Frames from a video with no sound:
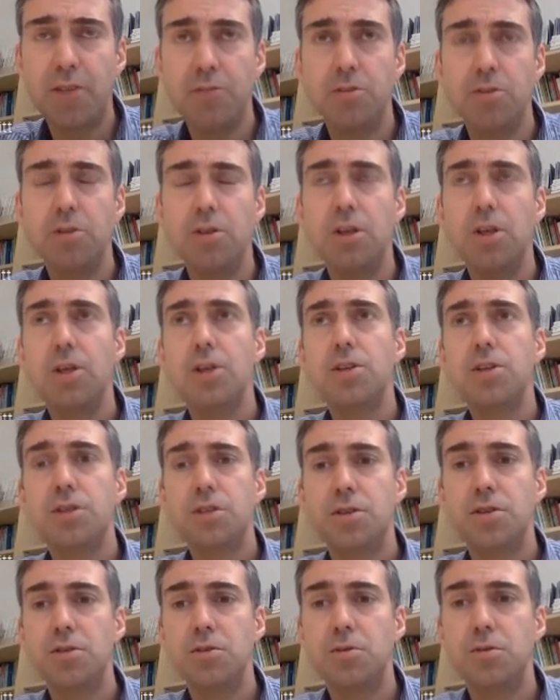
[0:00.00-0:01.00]
level
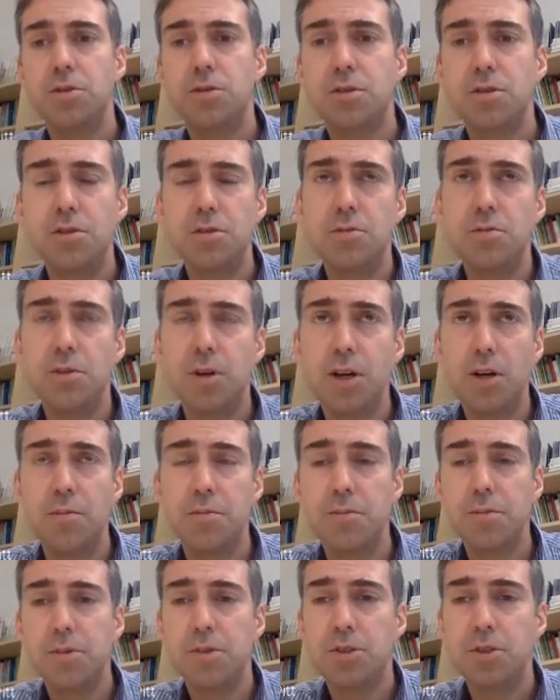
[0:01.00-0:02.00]
to
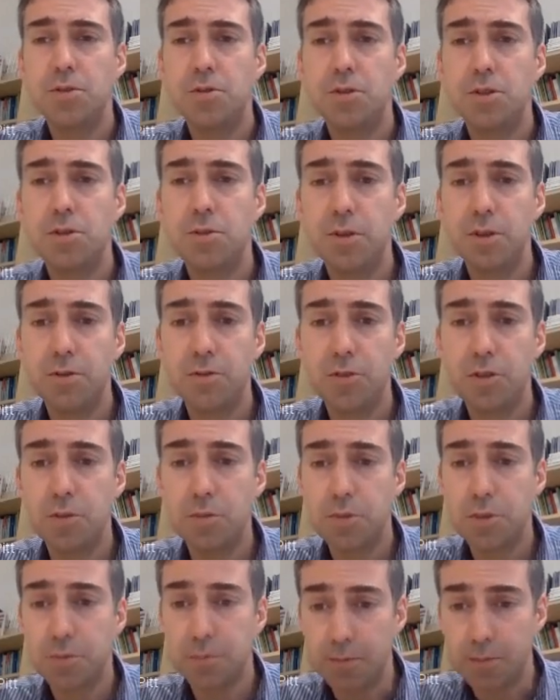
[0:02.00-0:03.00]
other
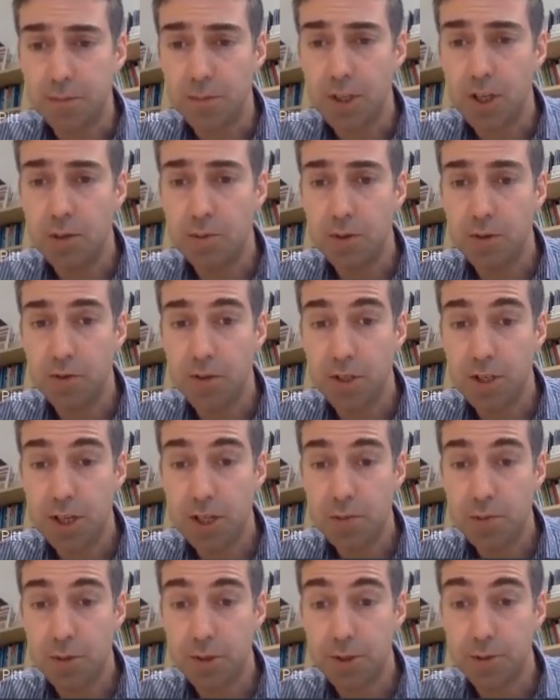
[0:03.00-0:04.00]
forms of
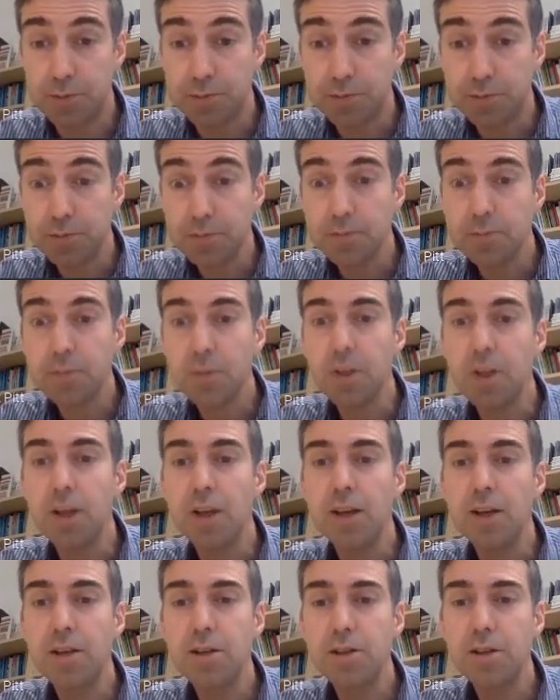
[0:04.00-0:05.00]
assessment.
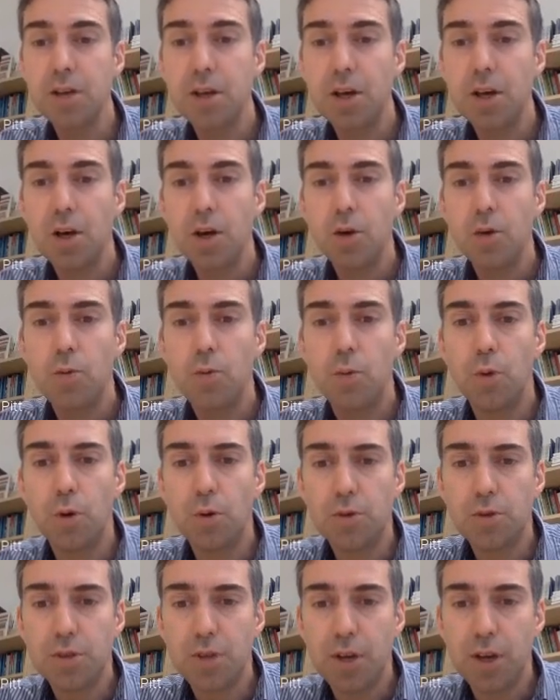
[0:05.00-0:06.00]
And
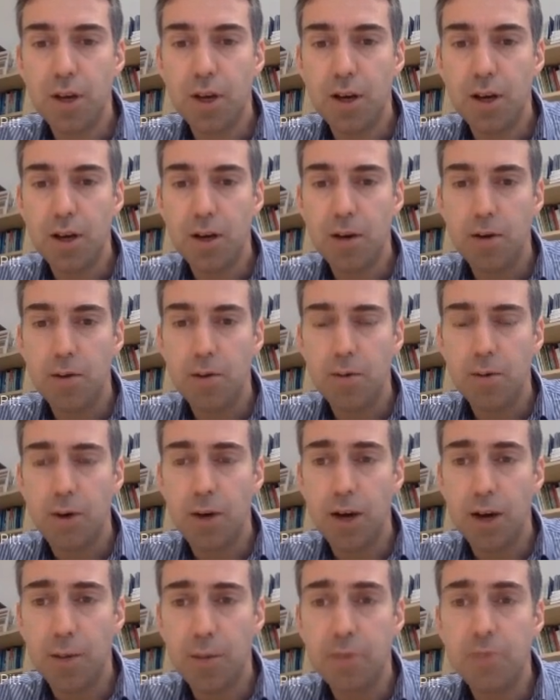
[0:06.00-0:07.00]
what
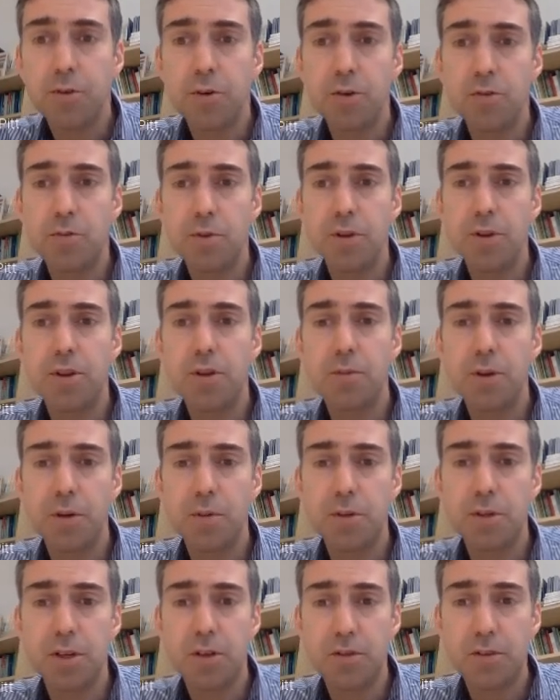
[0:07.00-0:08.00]
I'm involved with at the
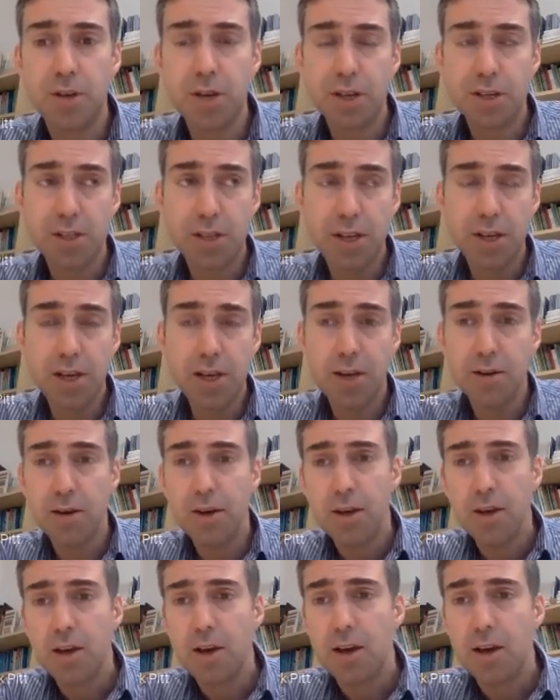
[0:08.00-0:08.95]
moment over the next year